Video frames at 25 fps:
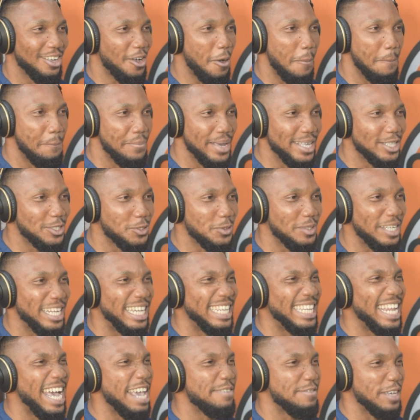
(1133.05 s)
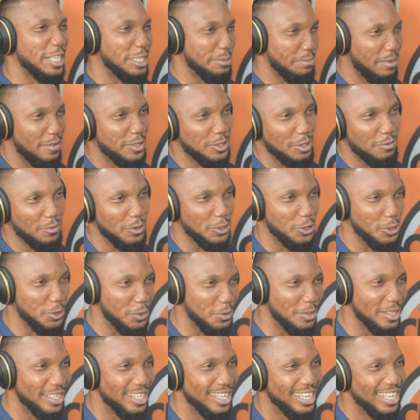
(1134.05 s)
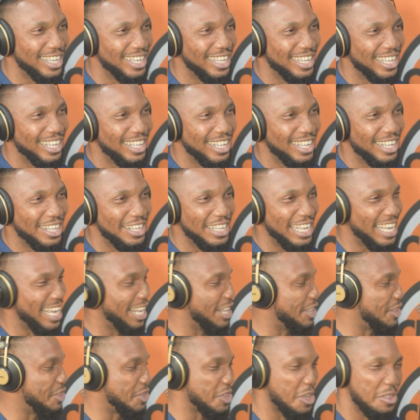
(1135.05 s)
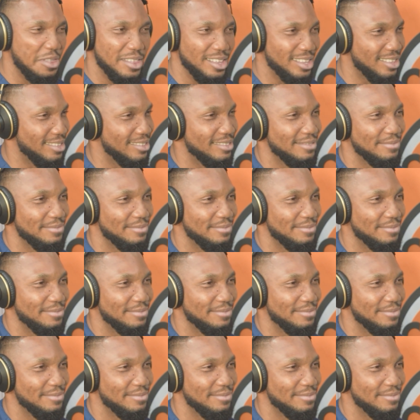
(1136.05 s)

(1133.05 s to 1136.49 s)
compared to the live experience of a show. Nothing.